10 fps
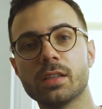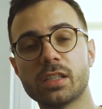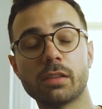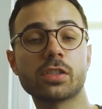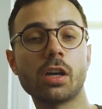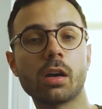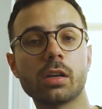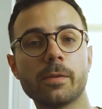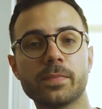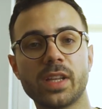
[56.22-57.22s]
self
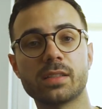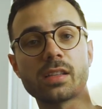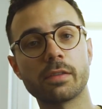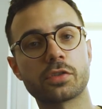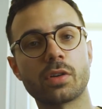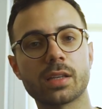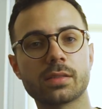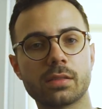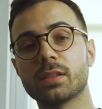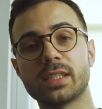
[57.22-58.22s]
talk and self
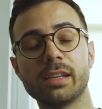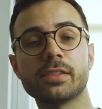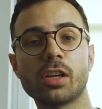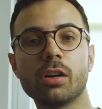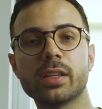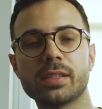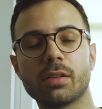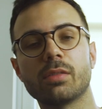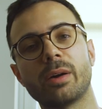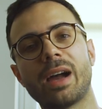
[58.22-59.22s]
trust. Self talk is
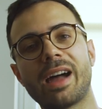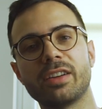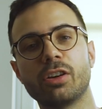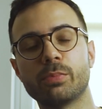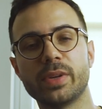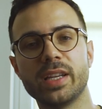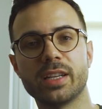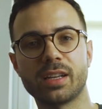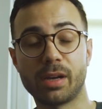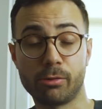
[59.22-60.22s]
all about having
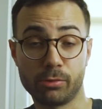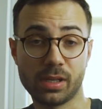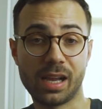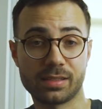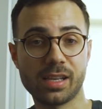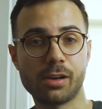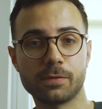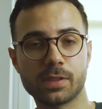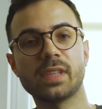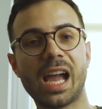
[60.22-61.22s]
opinion about
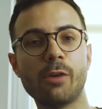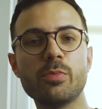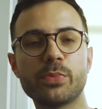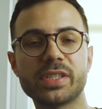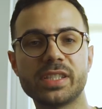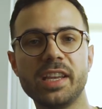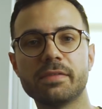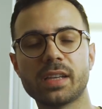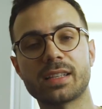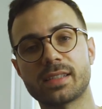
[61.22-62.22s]
ourselves, how we
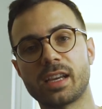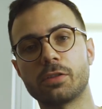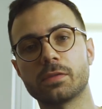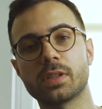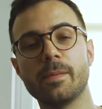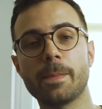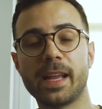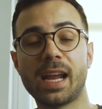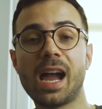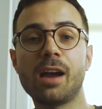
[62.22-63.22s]
perceive ourselves,
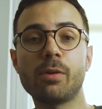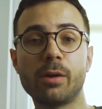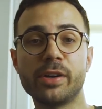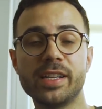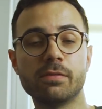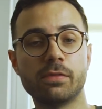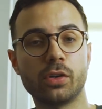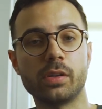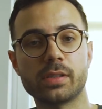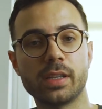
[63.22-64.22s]
and how our inner
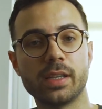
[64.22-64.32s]
voice